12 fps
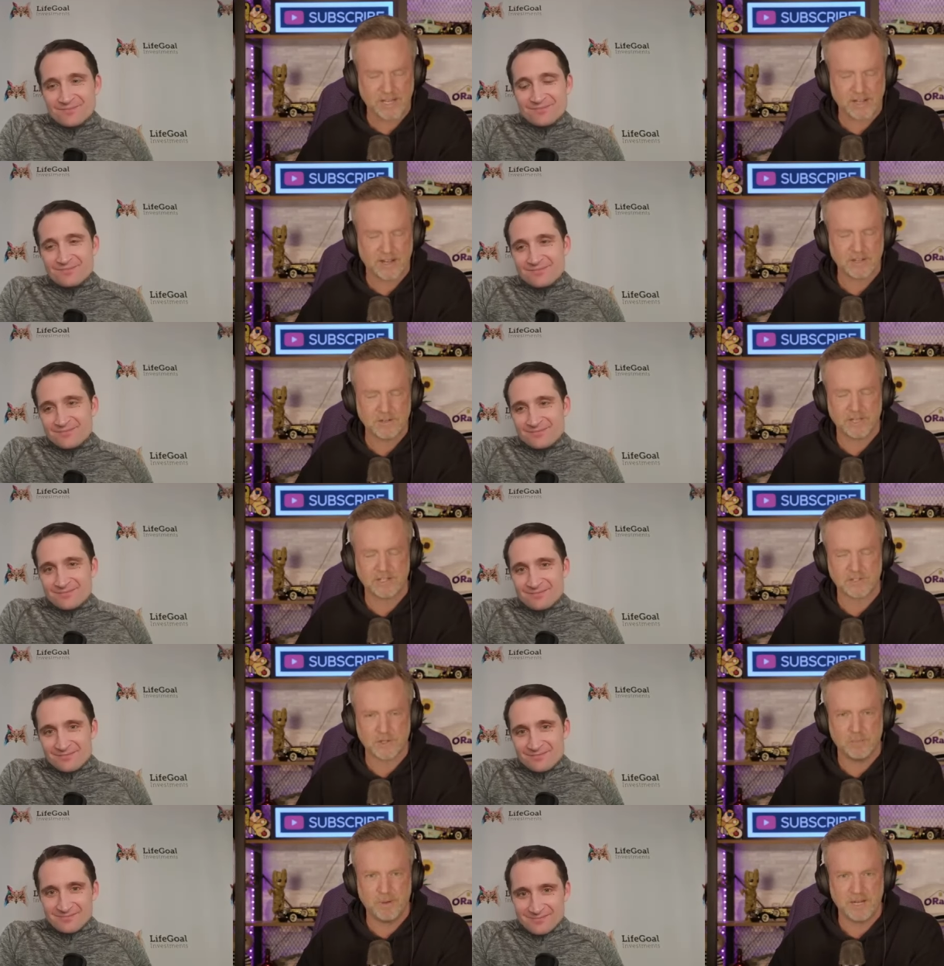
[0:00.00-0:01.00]
Speaker 1: no idea how you
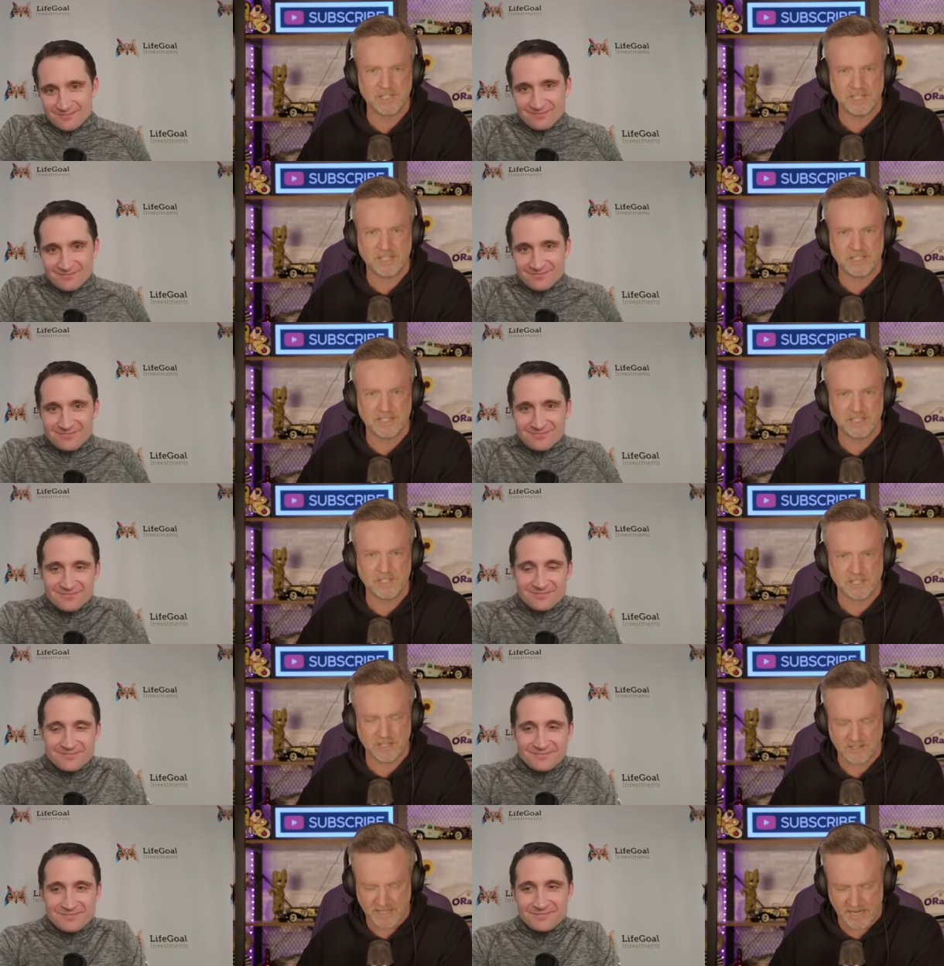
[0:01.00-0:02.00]
get so much in
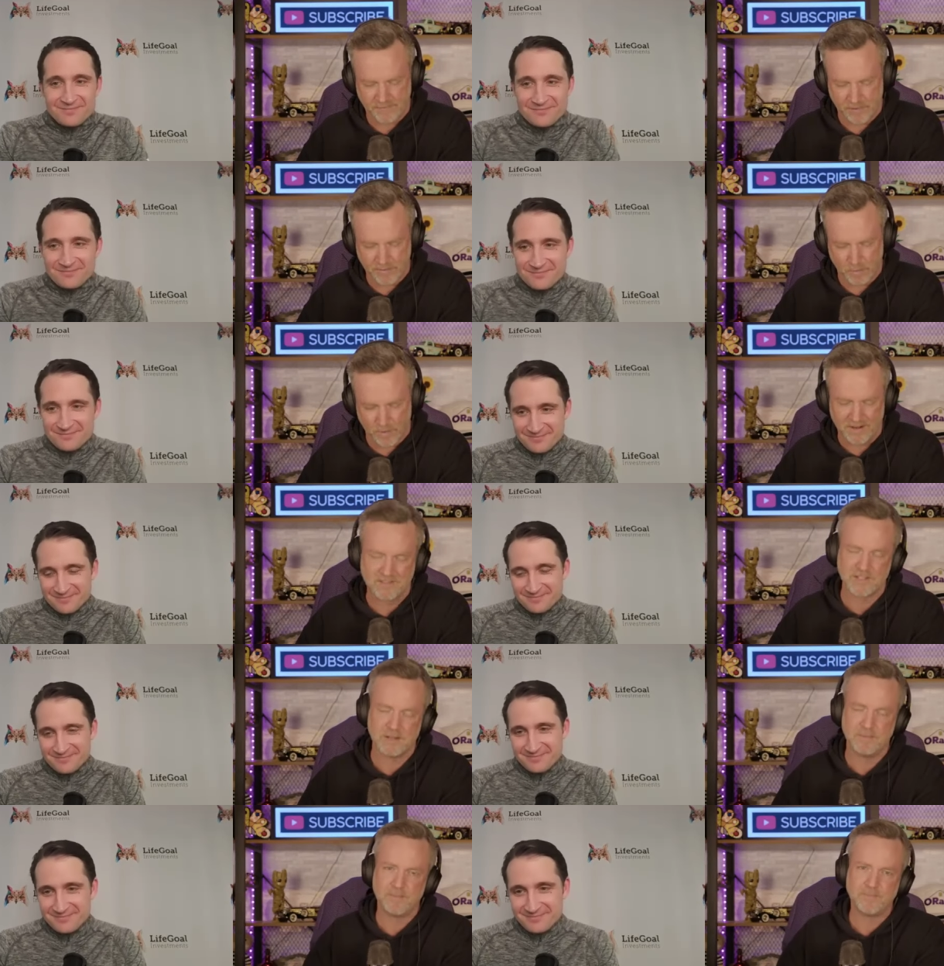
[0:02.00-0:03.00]
such a little time frame. Where
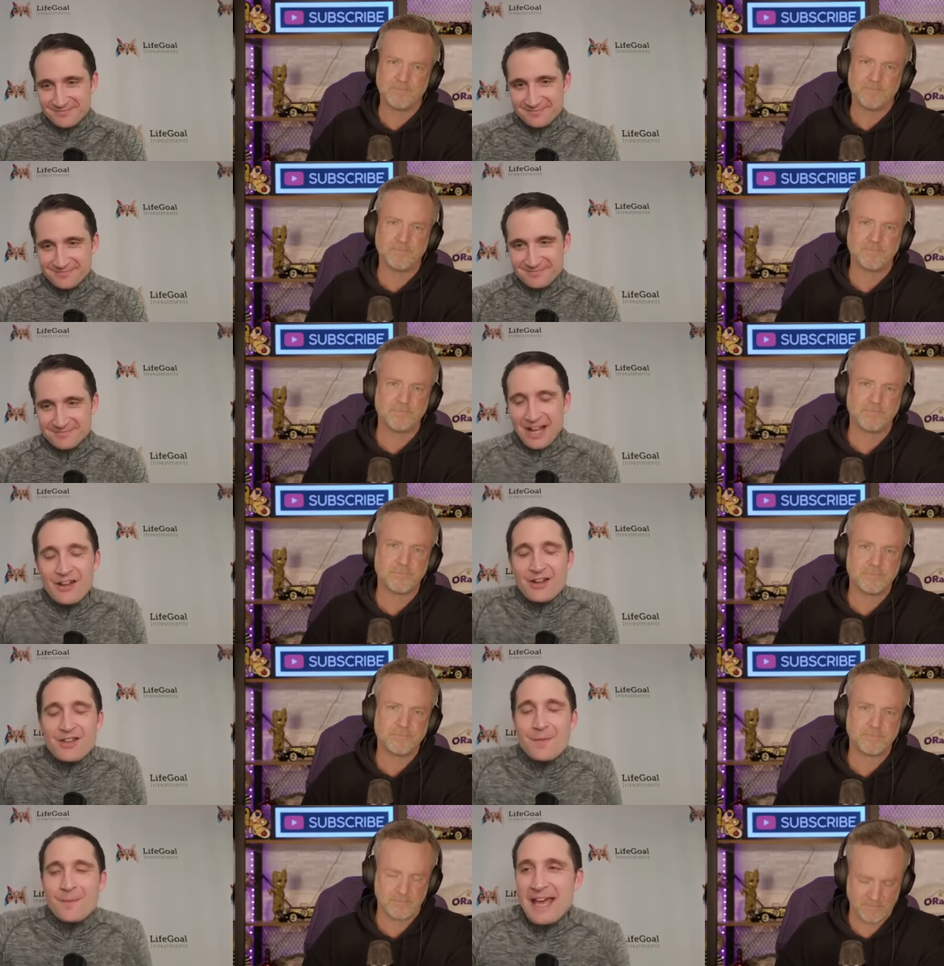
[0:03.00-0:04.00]
is it? Oh,
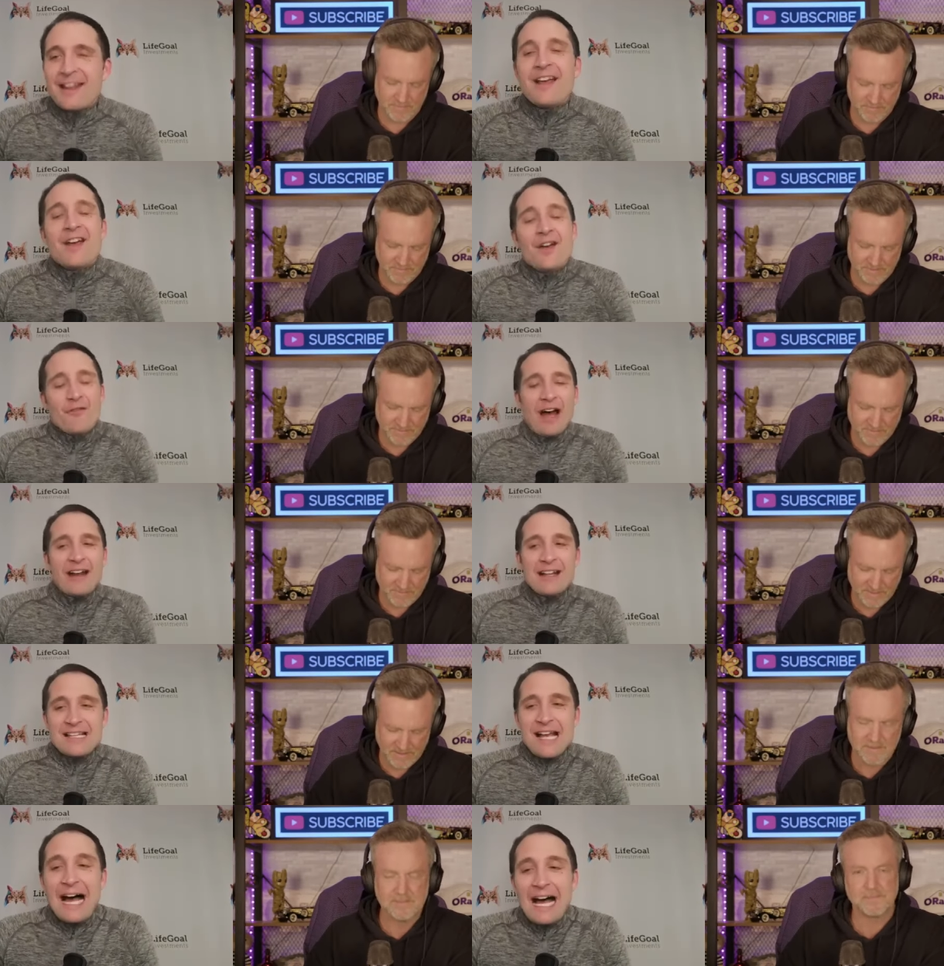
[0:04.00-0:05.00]
you're the man. Find
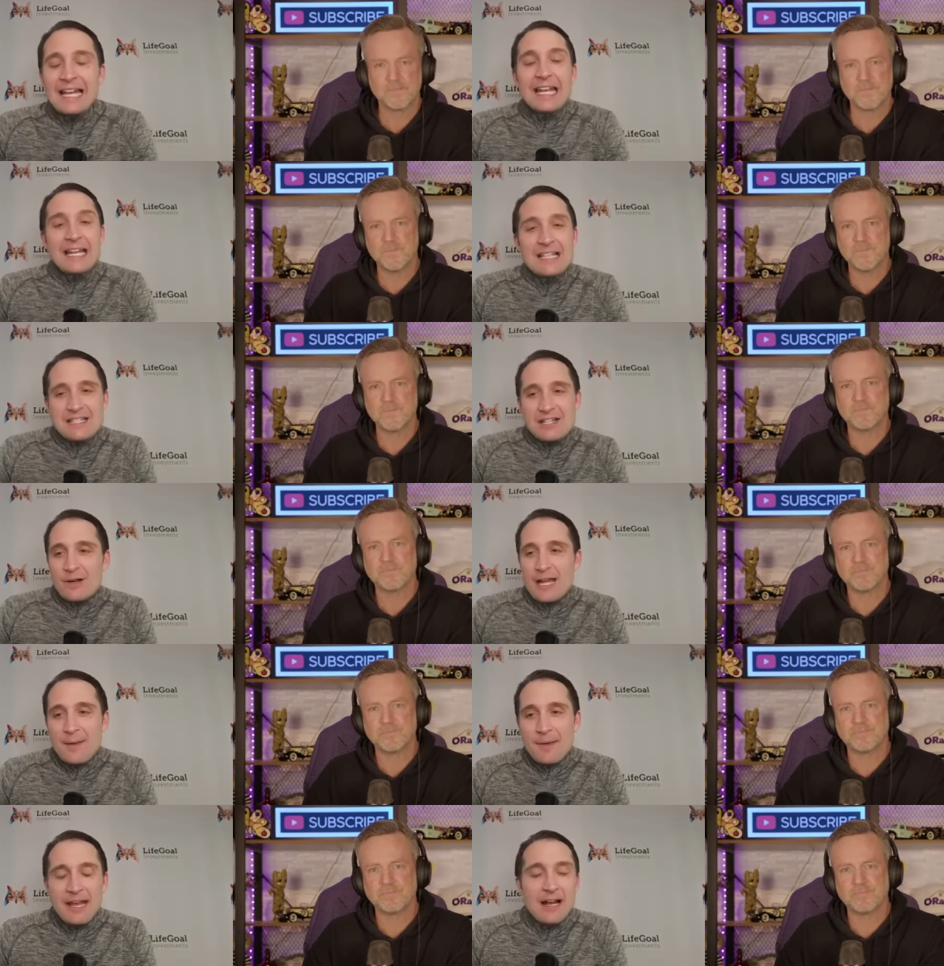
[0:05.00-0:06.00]
us on
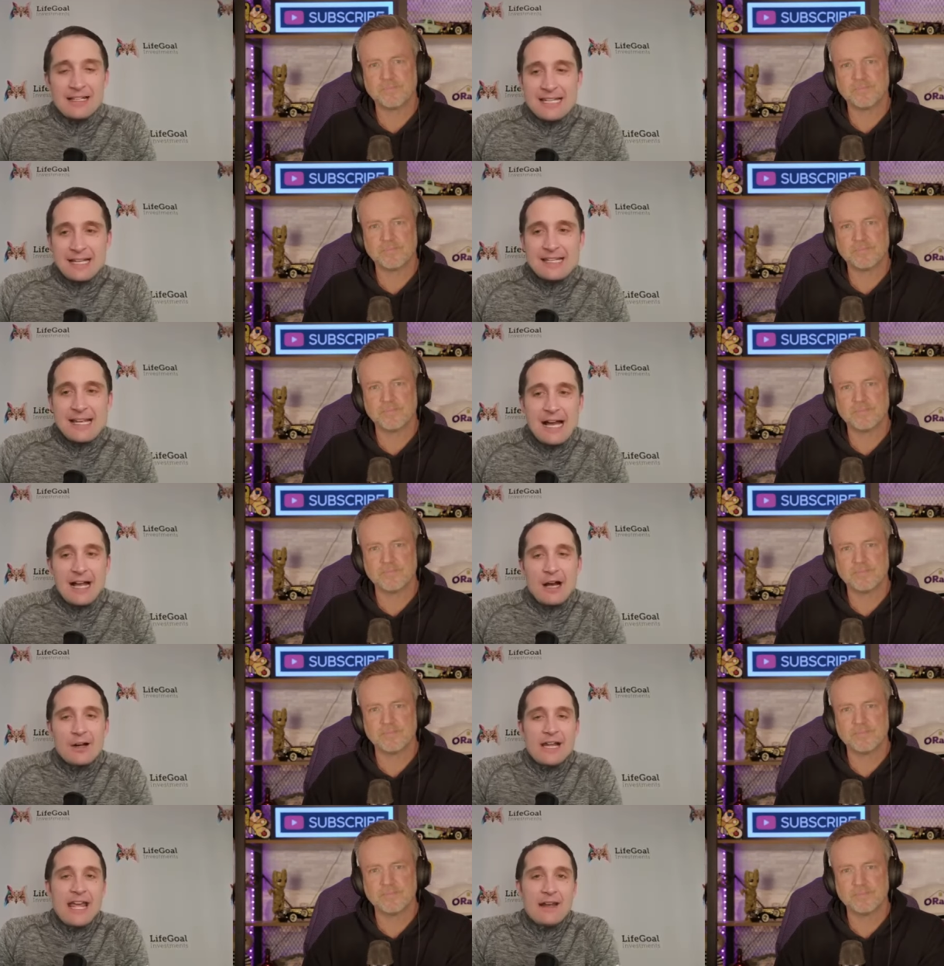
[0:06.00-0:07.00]
Instagram
Speaker 2: and on TikTok.
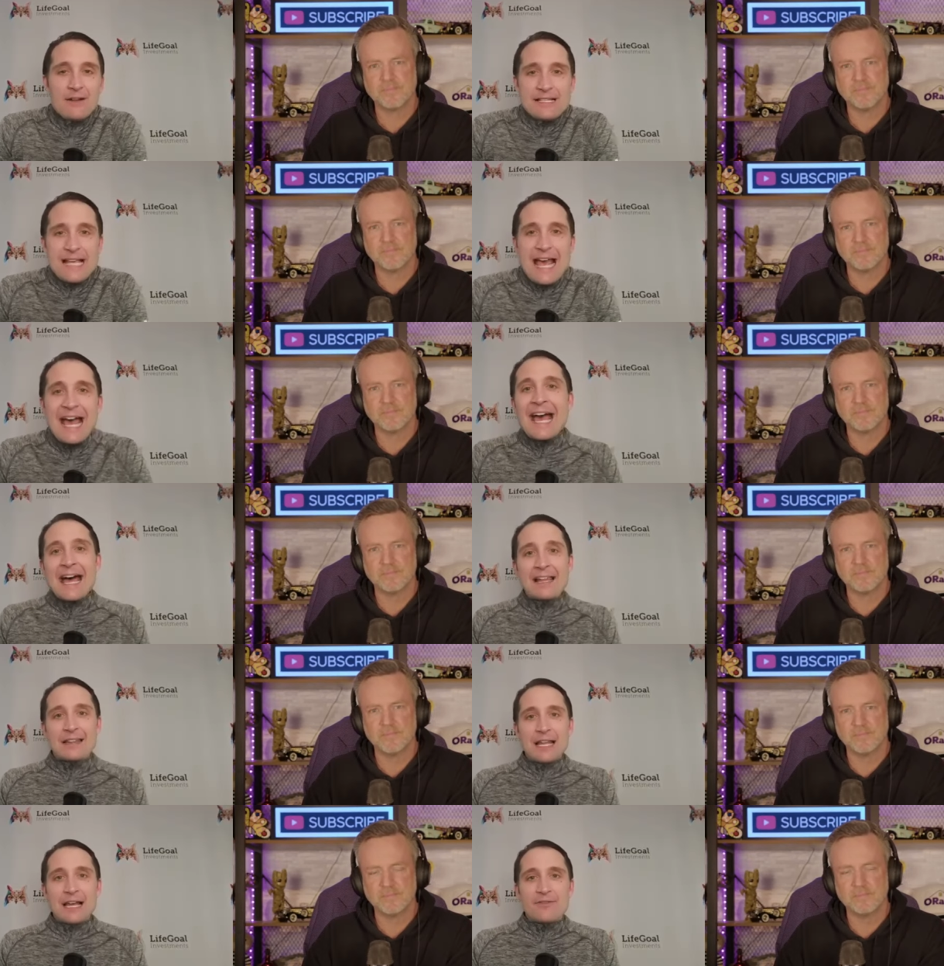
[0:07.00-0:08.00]
Our handle is at
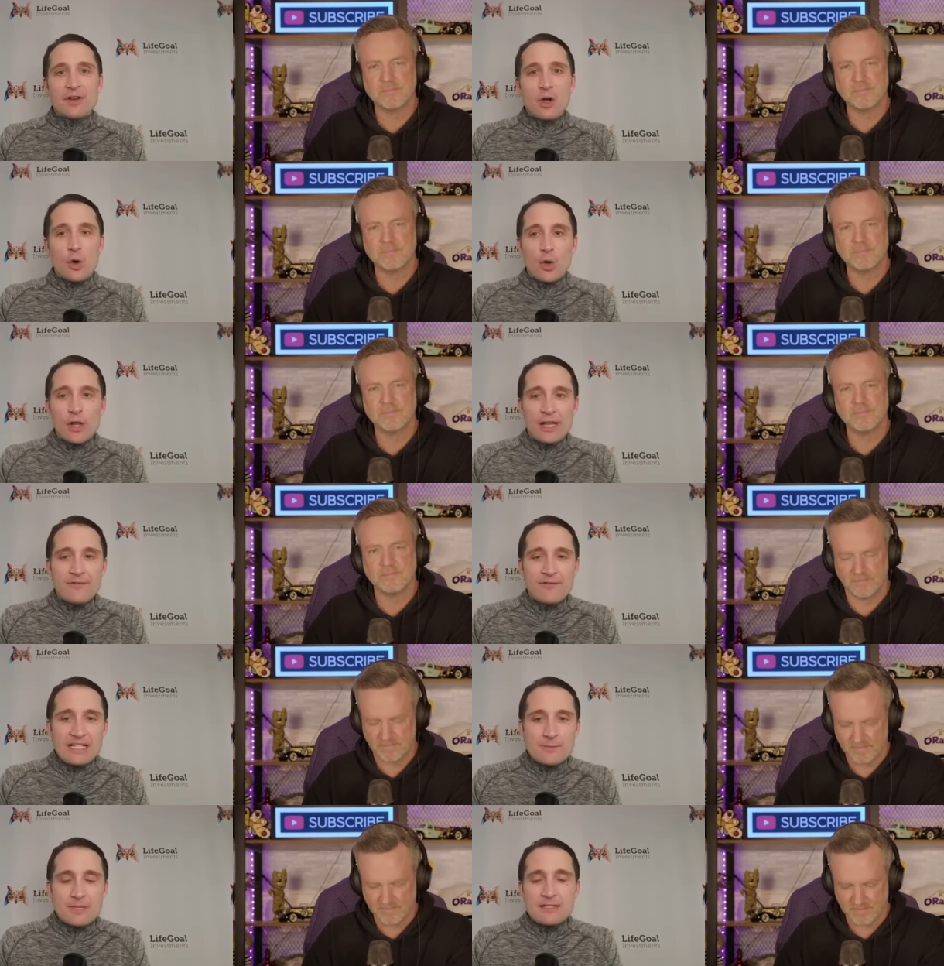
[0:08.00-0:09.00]
Life Goal
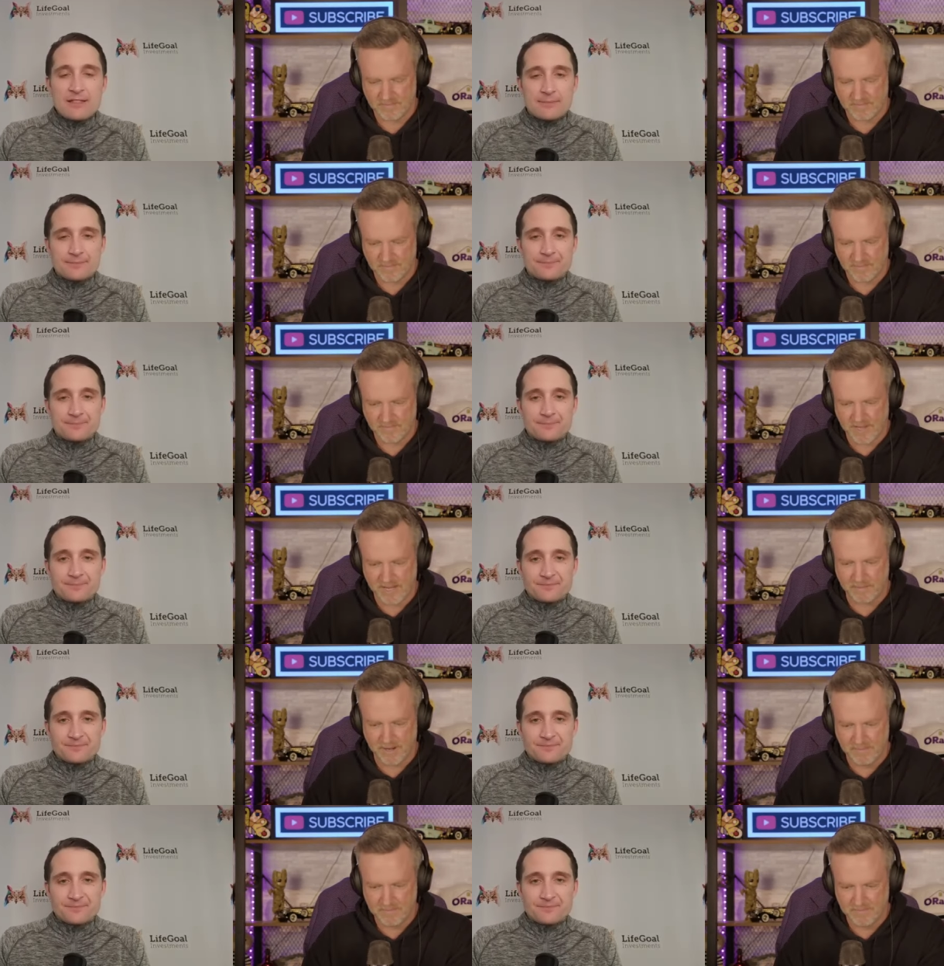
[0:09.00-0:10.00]
Investments.
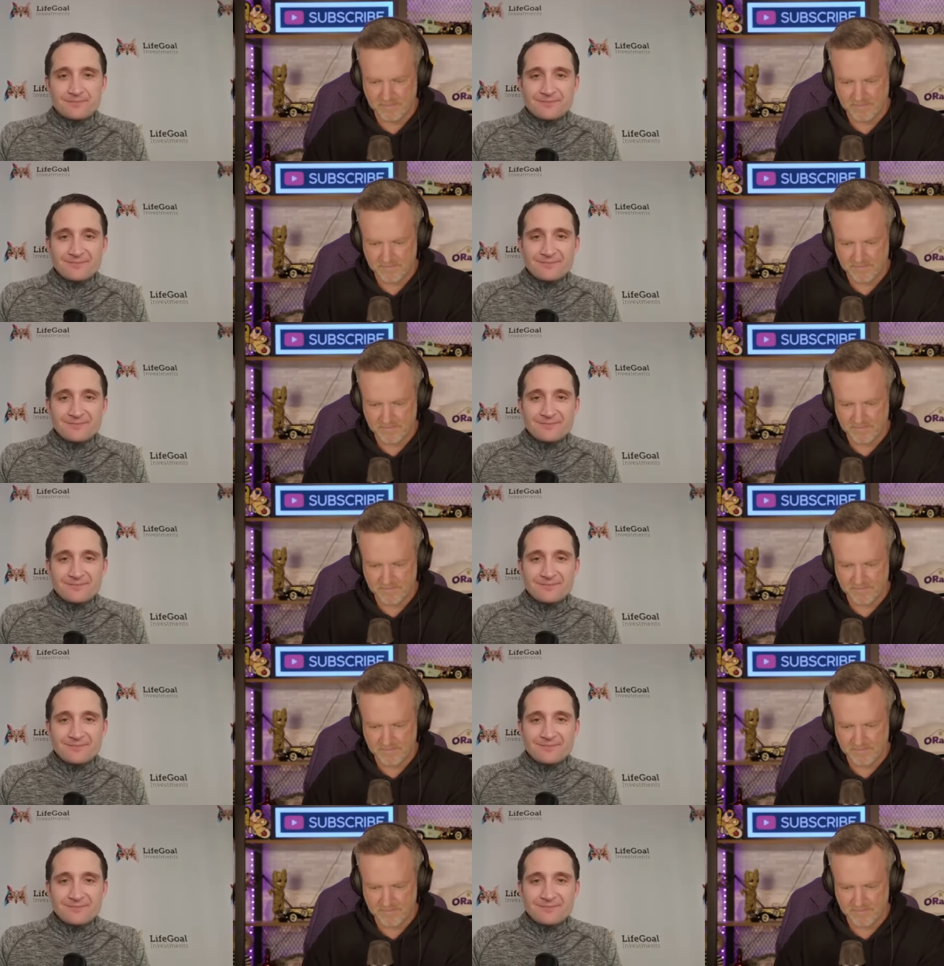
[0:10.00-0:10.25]
Thank you, buddy.